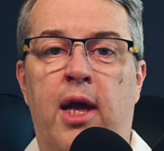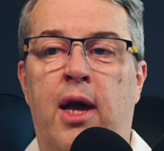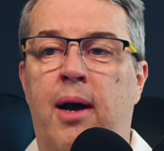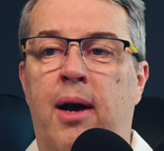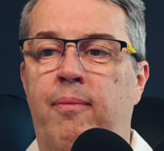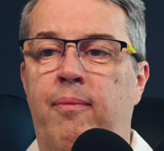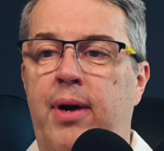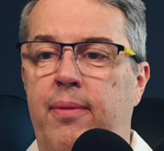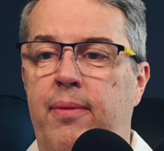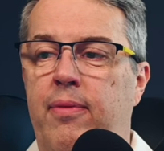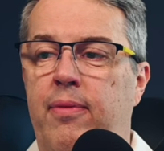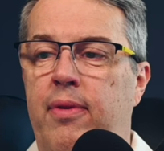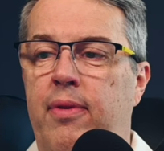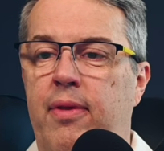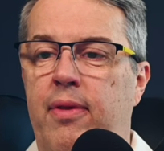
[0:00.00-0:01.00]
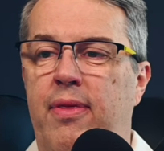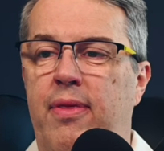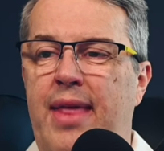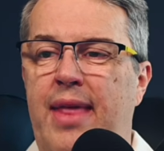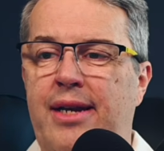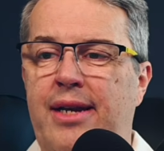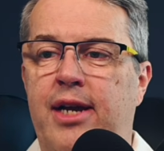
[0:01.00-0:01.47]
But
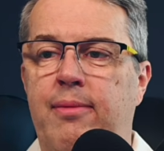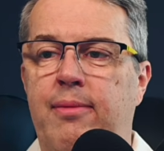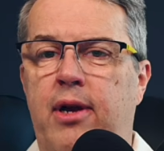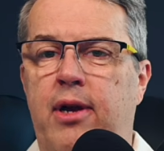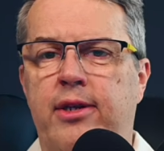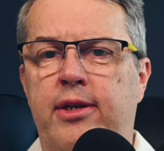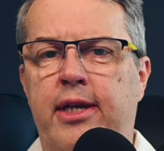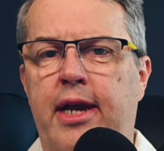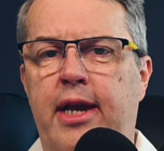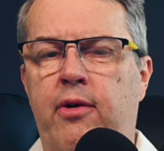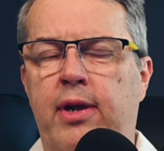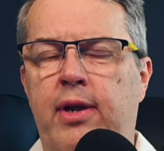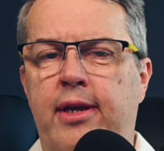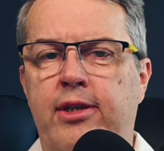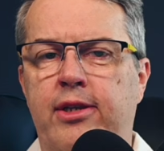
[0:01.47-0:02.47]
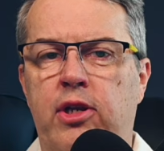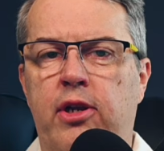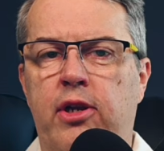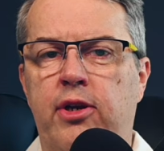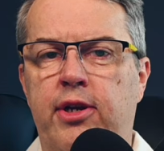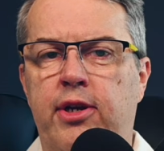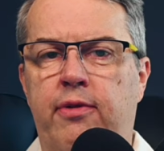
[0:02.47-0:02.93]
that timed content area is a little
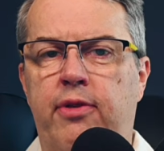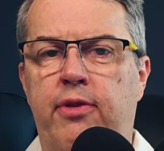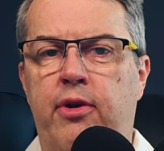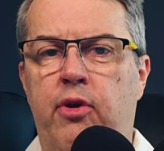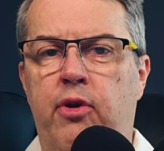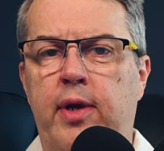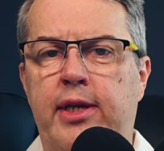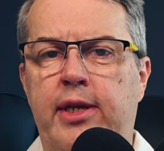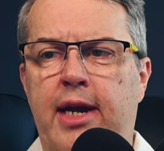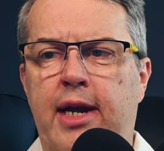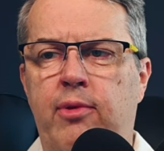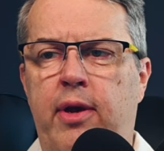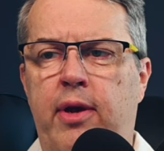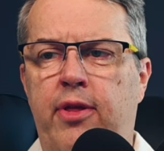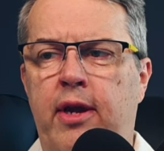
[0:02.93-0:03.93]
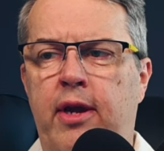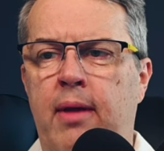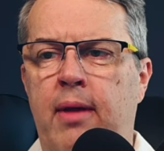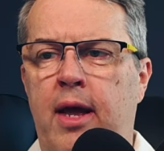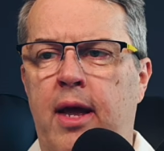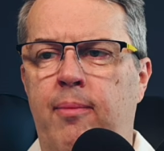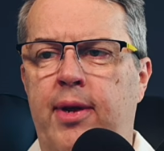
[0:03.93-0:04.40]
different than a Hurry Timer, I think,
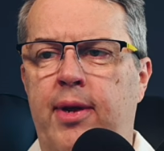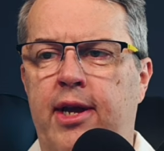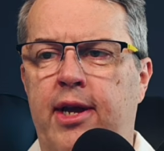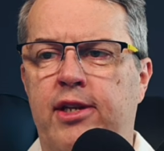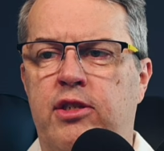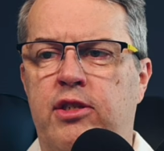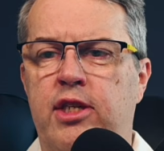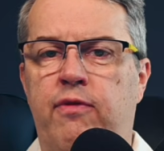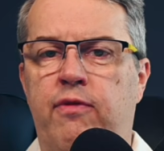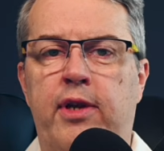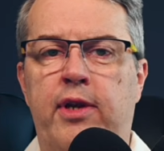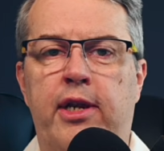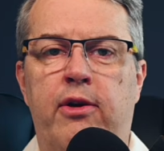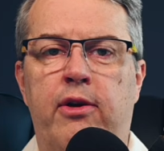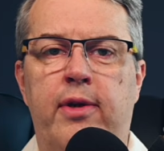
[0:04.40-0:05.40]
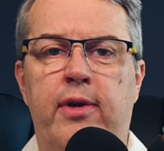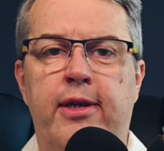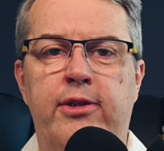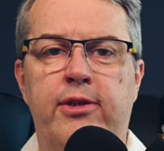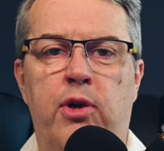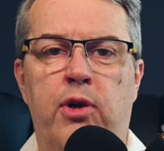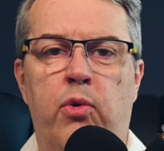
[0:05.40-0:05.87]
because this video is
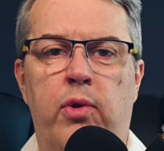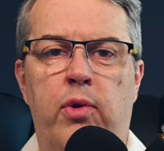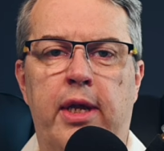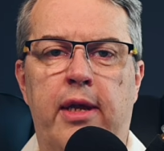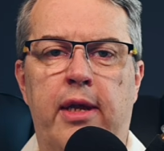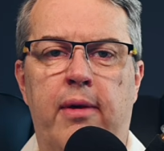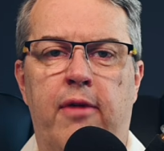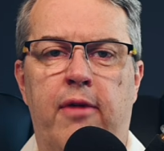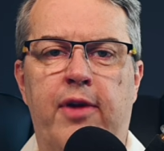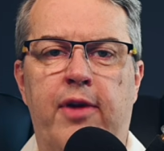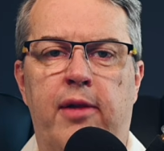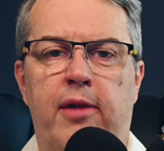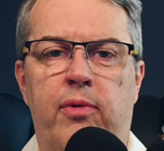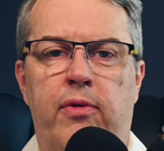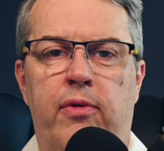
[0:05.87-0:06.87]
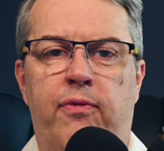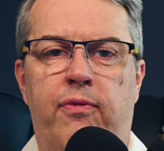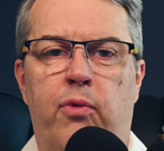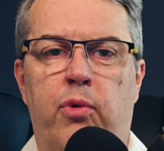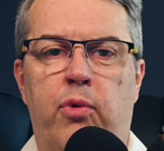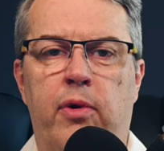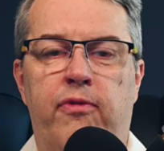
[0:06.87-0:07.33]
only available
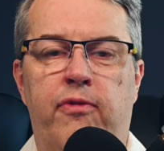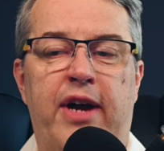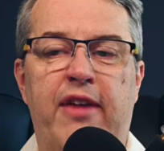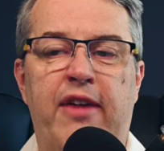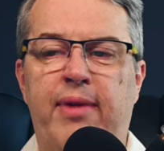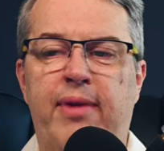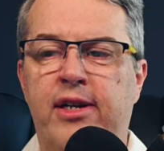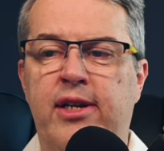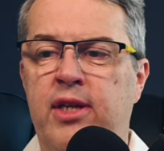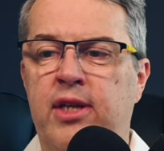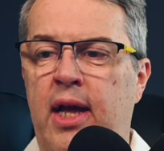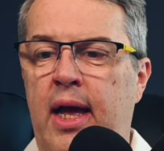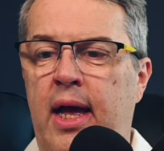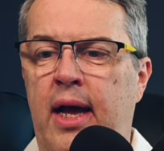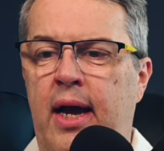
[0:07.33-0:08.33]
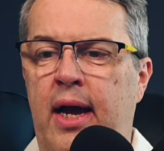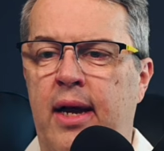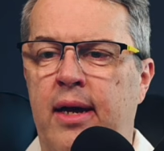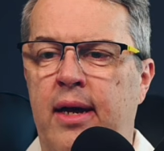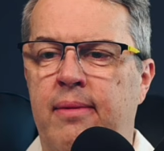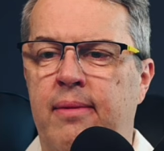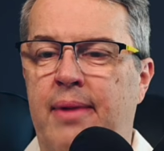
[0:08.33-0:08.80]
for 5 minutes.
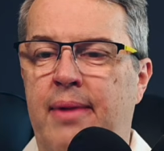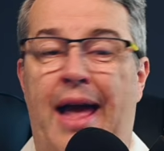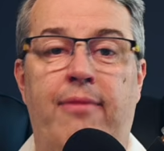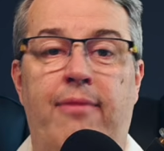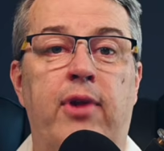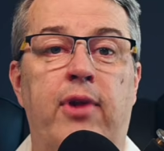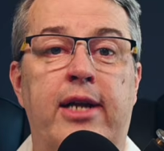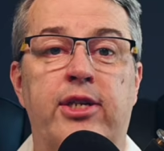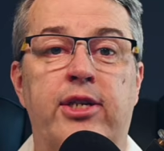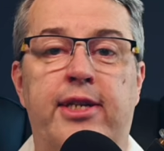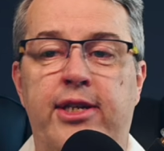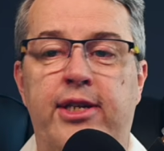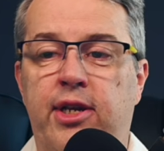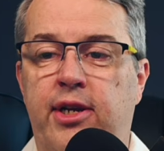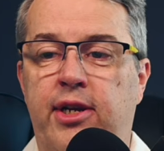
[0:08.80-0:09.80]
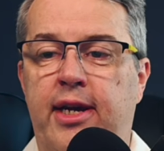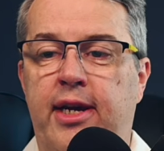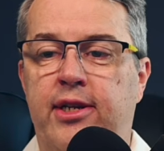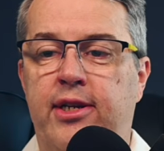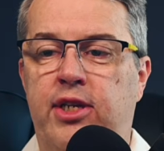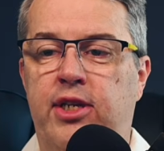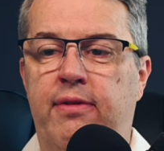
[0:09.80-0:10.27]
I haven't actually tested it yet to
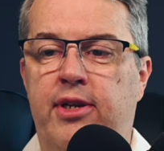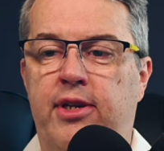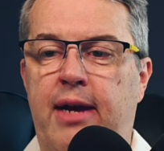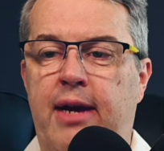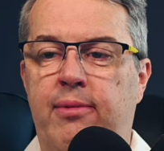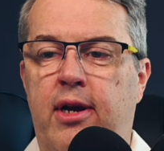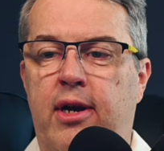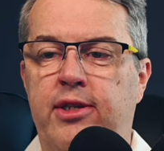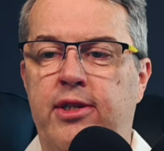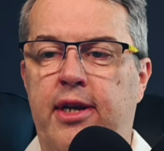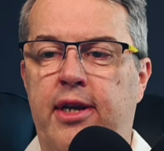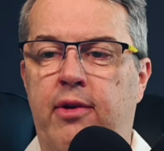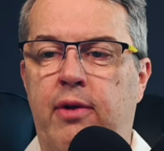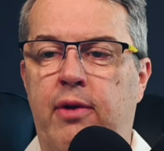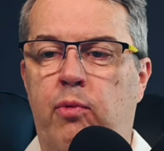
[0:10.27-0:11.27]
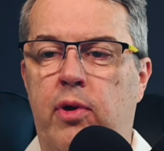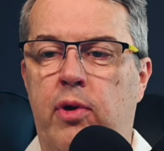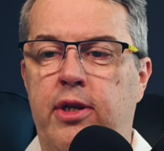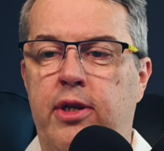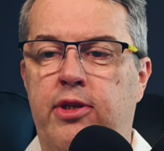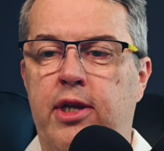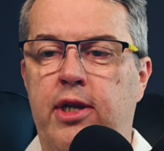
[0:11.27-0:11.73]
see if the timed content area will
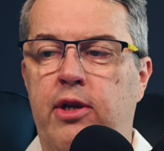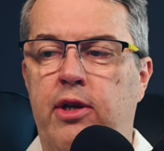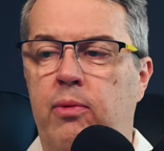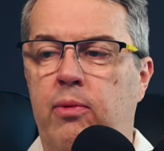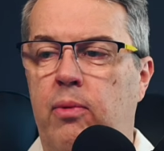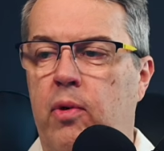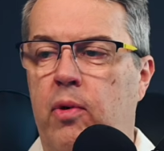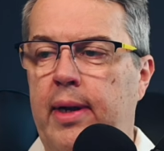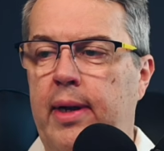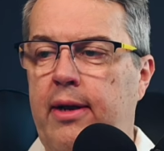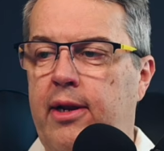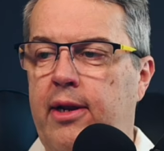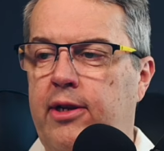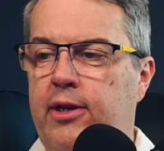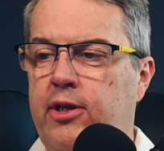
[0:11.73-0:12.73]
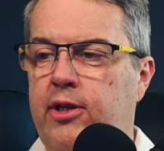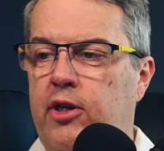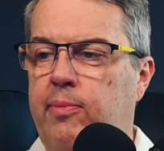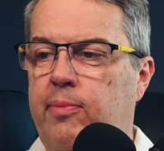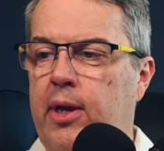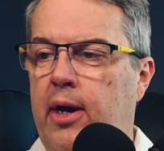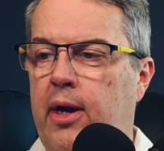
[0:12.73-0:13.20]
continue or allow you to continue
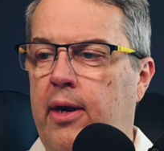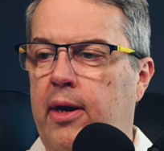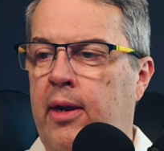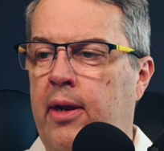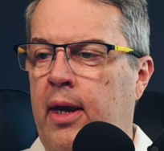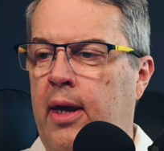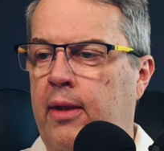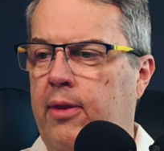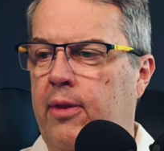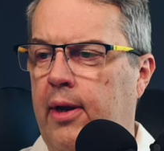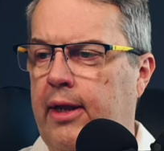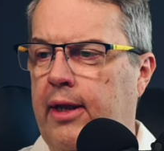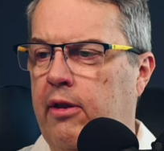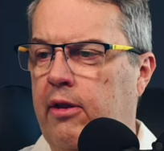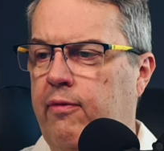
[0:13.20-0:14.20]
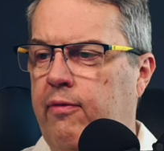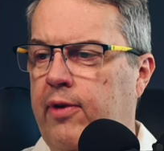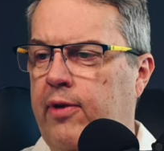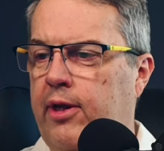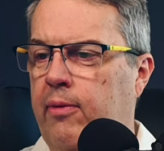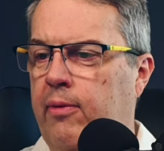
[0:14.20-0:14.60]
beyond the length of the video.